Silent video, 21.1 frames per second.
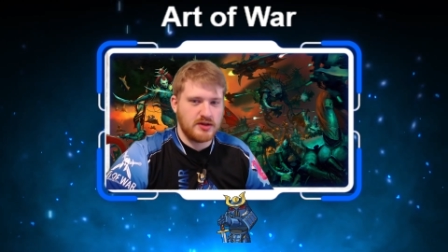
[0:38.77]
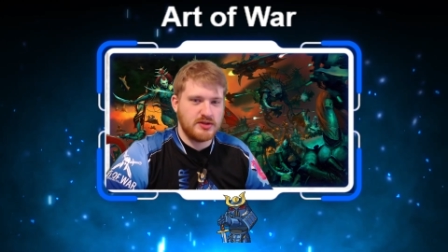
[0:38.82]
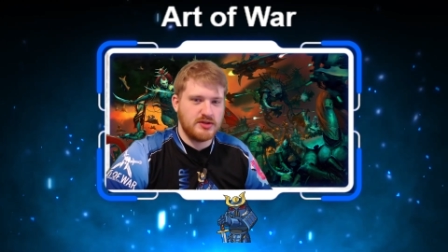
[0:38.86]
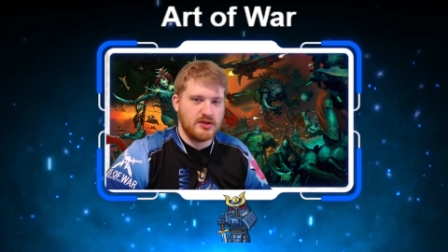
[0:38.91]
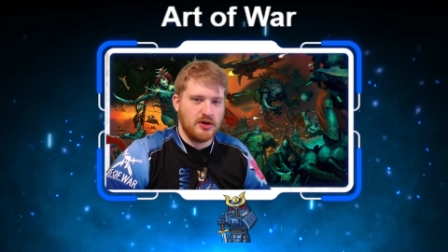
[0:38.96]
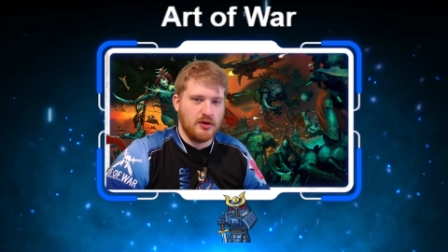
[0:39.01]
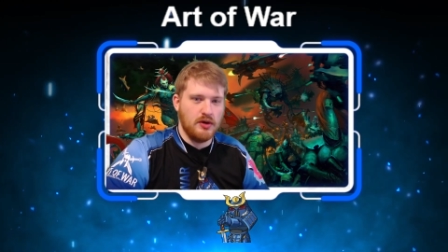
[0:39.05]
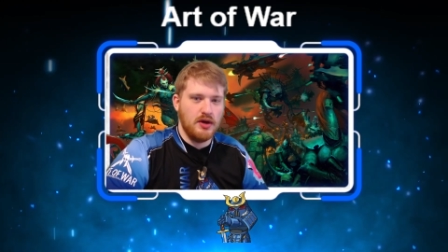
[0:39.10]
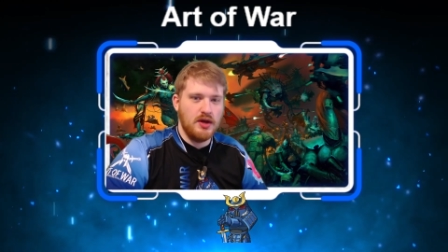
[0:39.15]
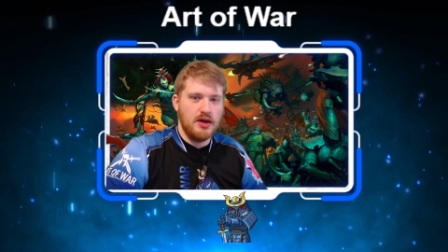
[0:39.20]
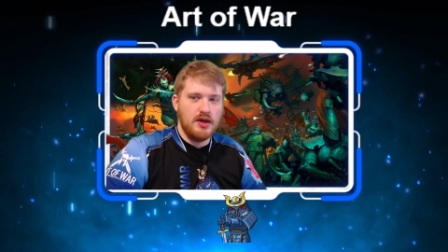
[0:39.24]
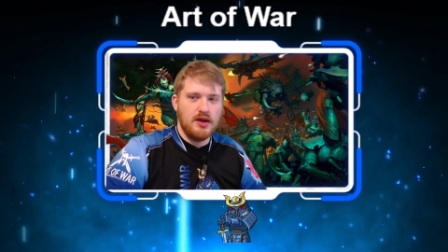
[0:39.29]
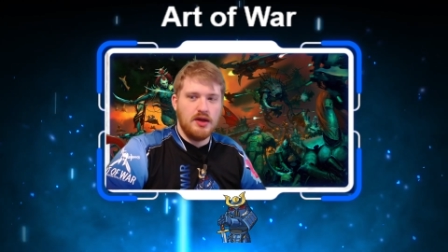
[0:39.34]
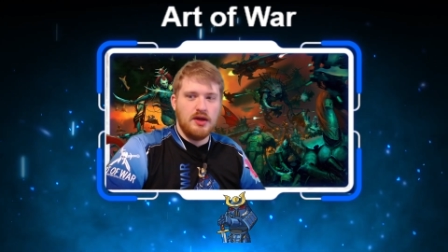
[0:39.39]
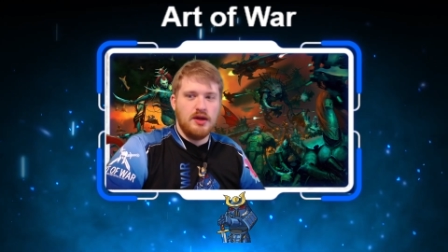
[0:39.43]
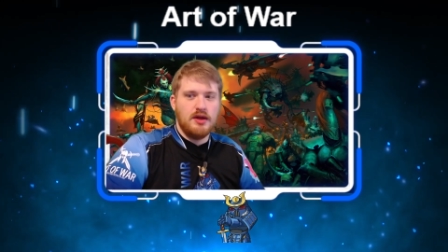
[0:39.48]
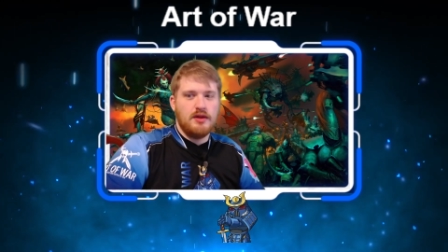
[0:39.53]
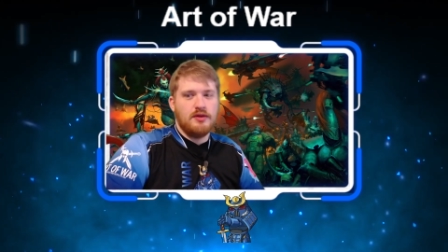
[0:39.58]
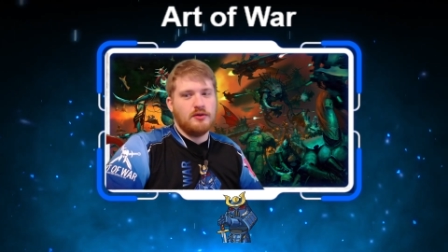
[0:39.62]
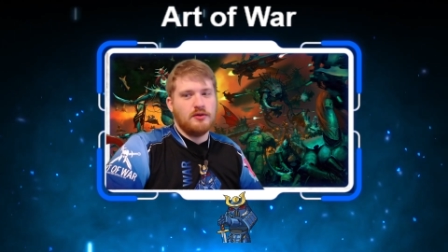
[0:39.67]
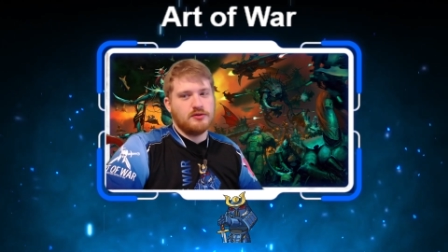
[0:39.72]
So
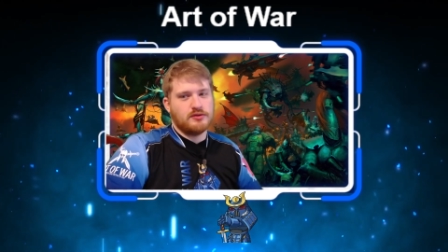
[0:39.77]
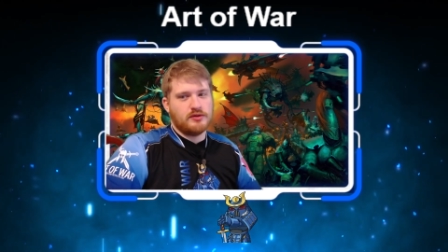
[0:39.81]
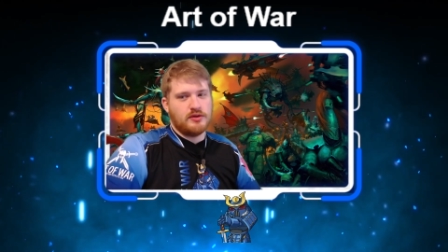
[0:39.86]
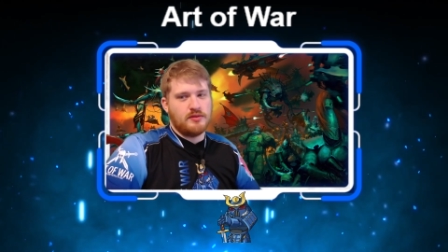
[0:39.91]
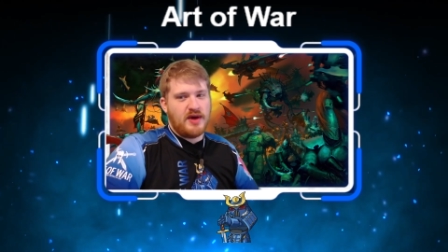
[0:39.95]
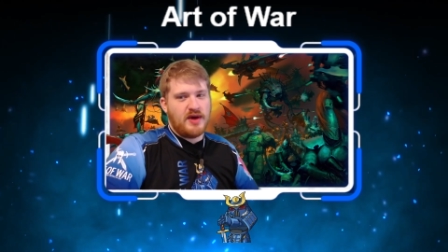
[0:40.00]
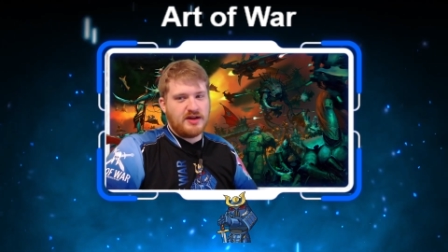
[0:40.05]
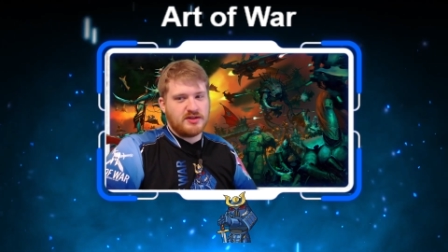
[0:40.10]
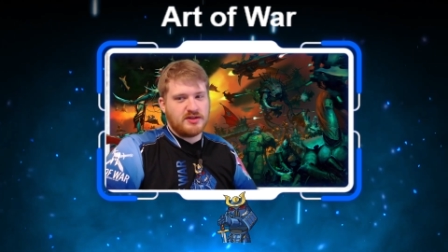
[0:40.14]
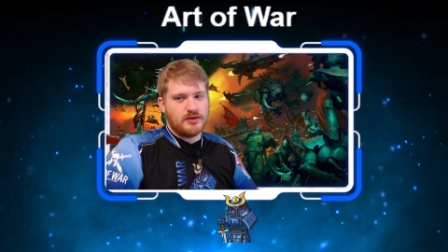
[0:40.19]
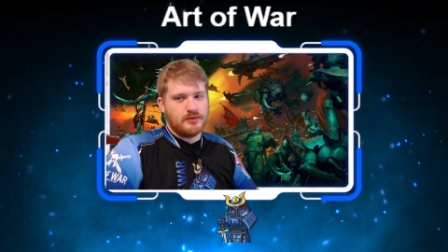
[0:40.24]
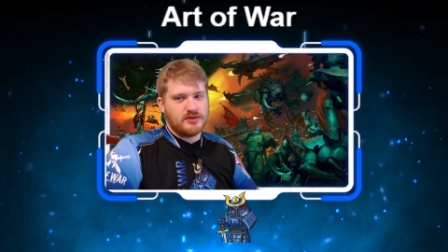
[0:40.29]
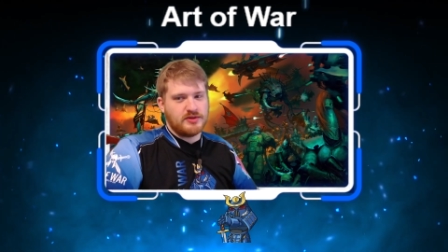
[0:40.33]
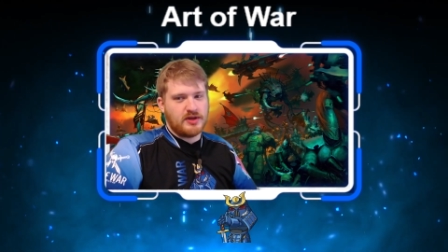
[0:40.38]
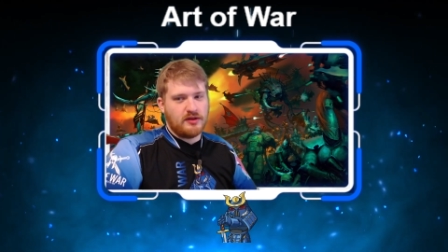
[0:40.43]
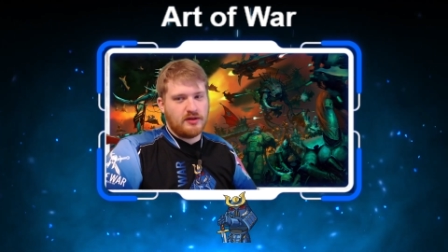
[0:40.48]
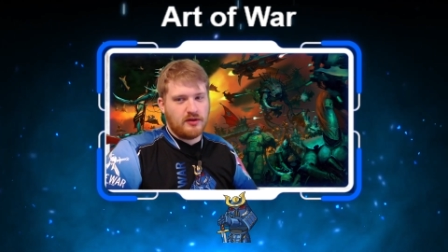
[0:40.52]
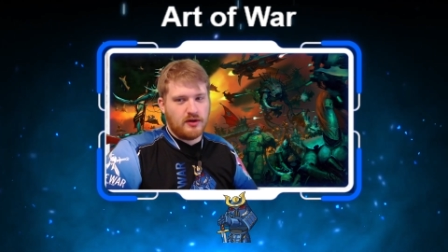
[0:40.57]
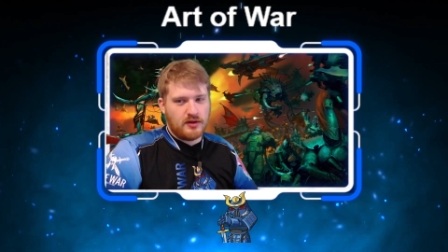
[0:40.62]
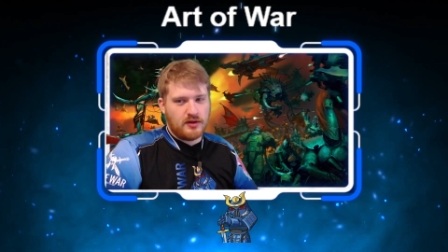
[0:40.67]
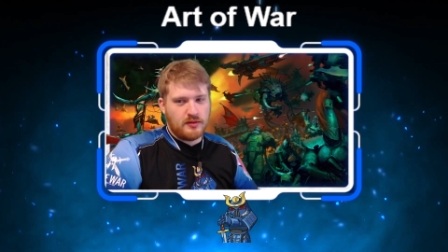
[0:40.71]
those are the matchups I
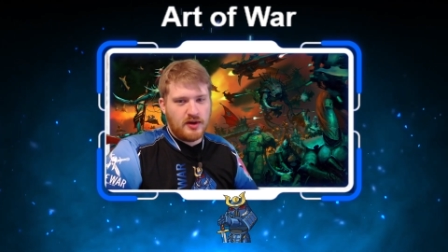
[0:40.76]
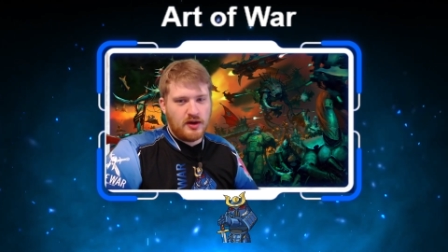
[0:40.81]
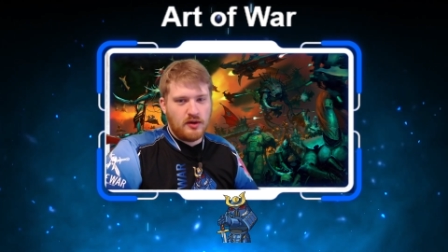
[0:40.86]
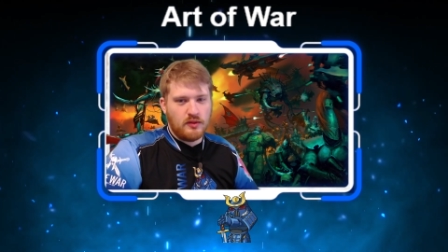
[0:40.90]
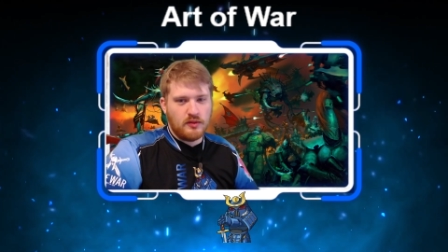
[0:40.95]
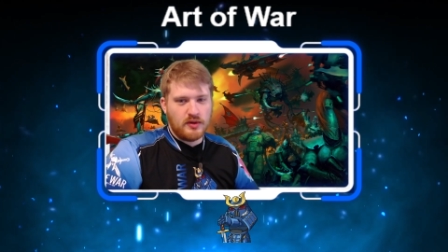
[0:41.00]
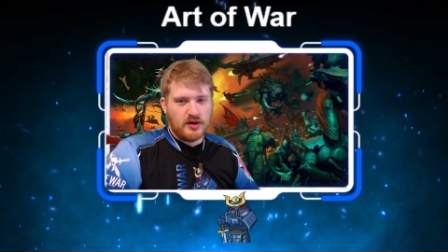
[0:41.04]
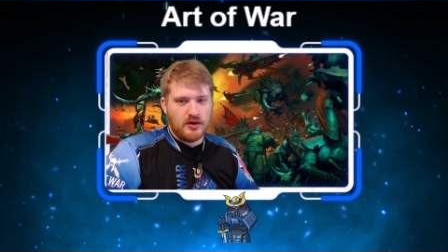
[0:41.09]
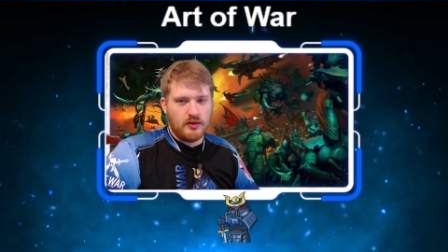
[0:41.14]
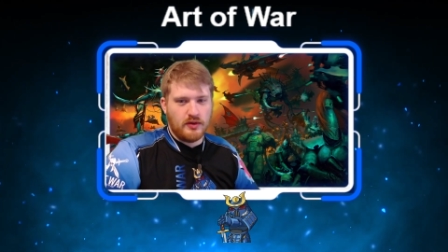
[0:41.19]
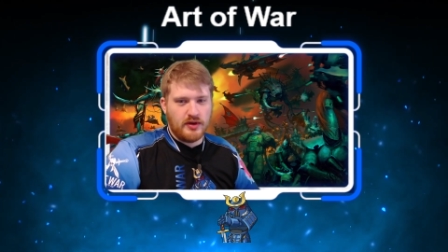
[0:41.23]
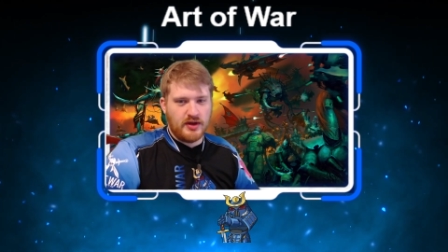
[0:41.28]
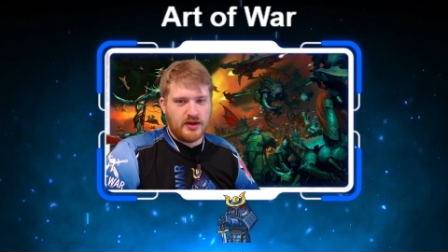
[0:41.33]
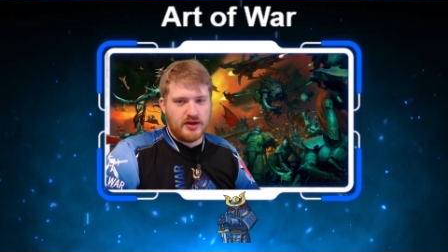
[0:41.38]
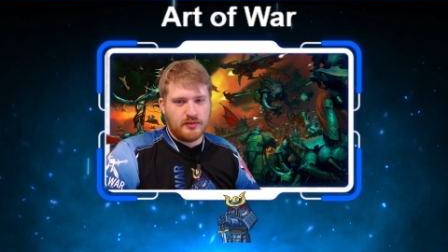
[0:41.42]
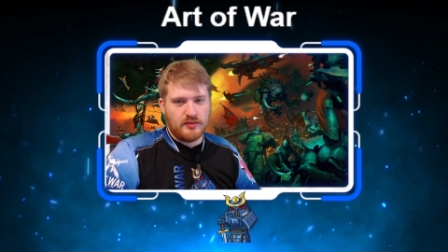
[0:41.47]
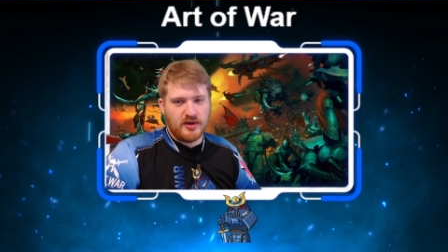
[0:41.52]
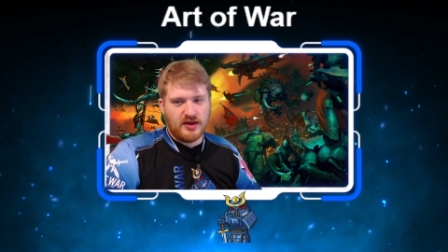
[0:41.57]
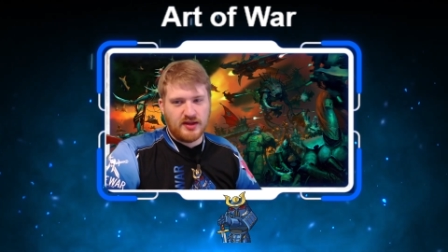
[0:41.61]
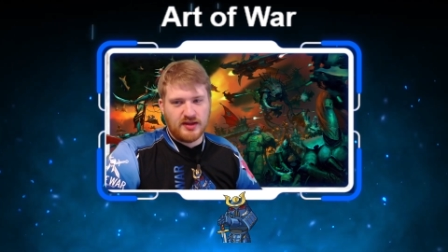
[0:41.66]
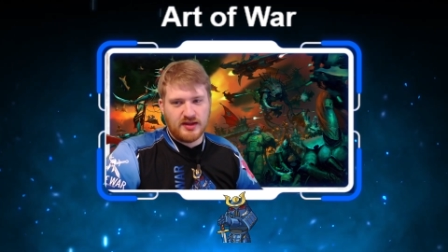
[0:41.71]
thought about when going into
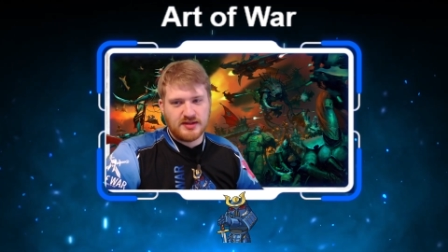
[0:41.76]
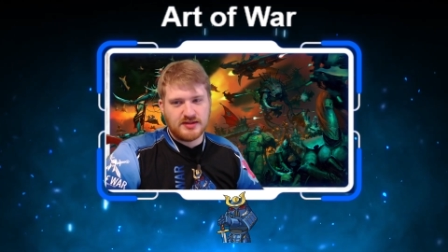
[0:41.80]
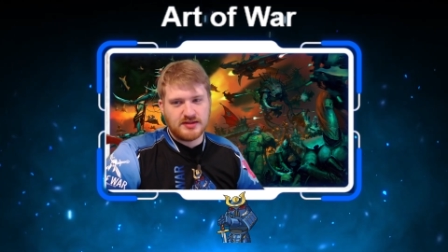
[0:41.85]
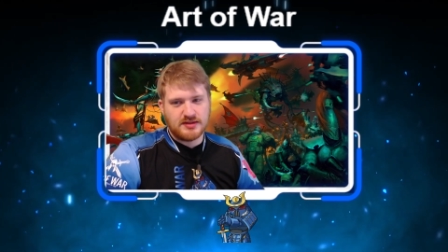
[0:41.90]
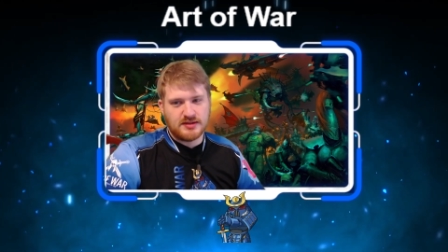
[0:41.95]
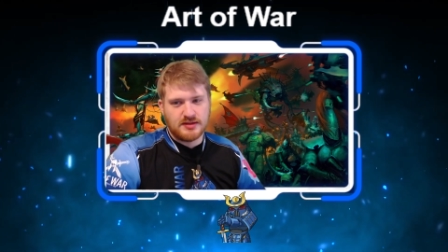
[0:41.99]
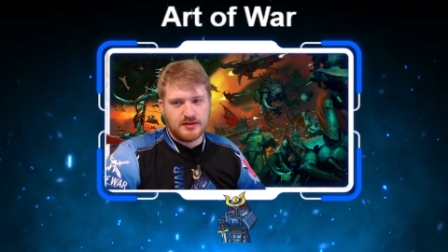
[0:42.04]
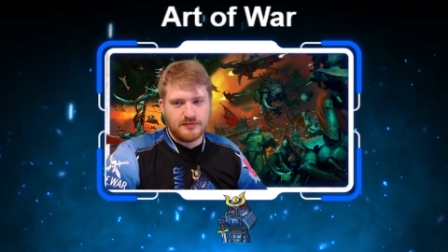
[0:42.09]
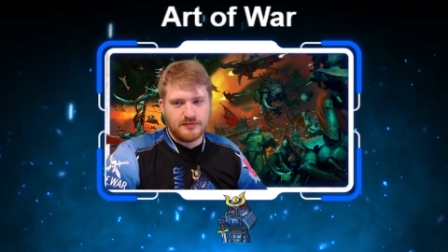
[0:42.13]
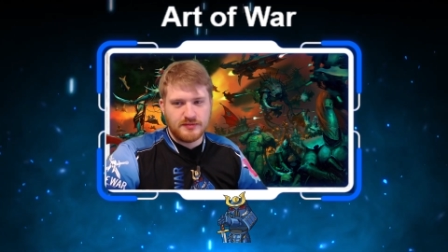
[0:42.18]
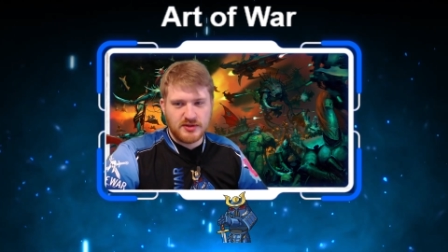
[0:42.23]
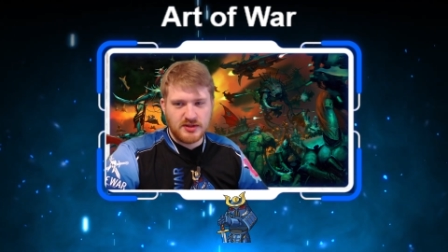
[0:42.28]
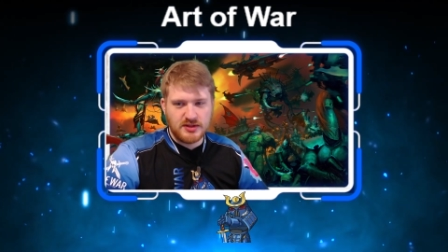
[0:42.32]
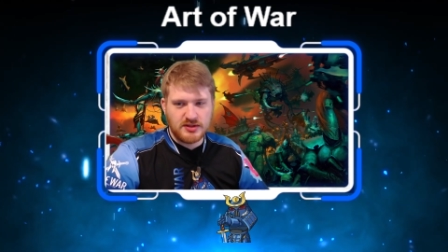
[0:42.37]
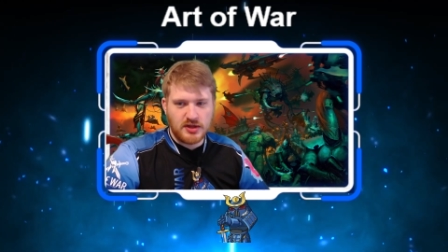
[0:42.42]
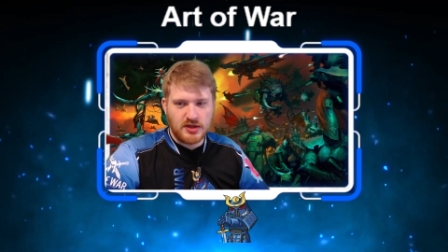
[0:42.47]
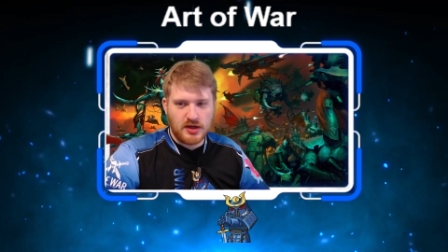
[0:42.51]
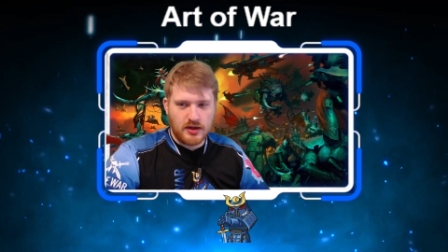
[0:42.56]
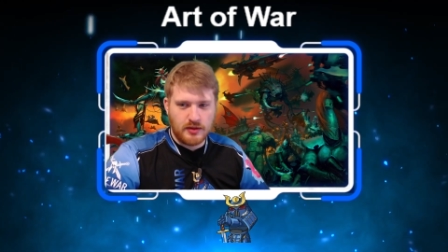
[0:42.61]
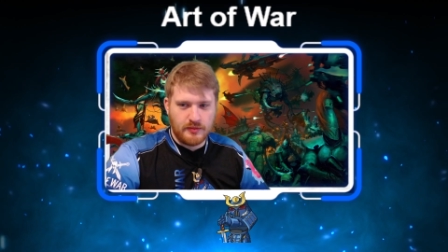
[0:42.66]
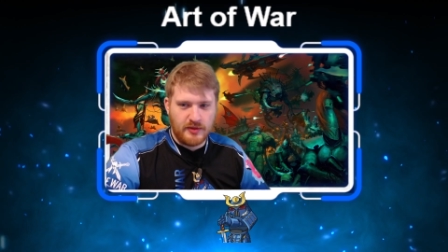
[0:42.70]
my list. So let's
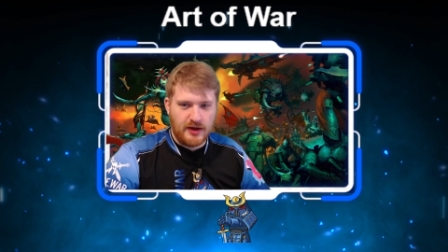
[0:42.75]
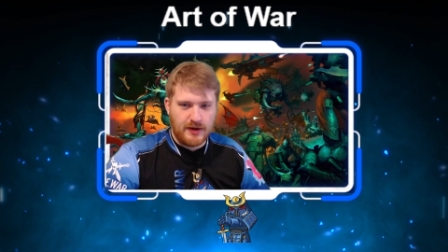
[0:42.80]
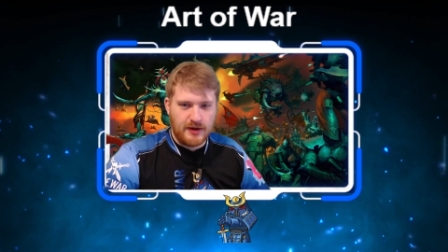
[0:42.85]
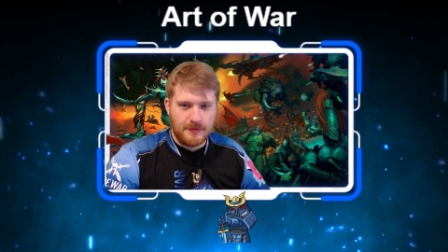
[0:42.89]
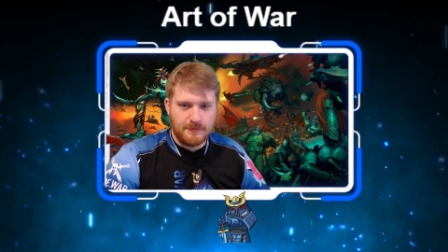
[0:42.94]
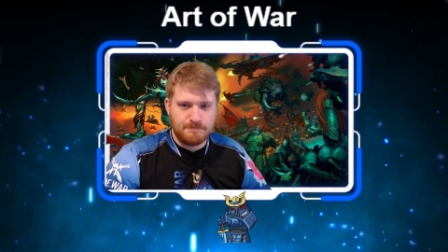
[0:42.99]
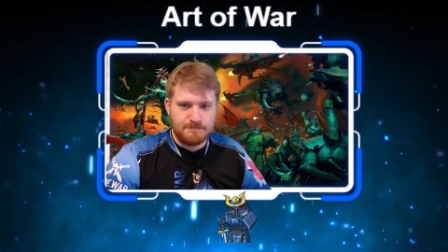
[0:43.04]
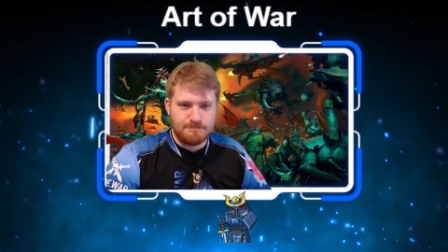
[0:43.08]
talk about it.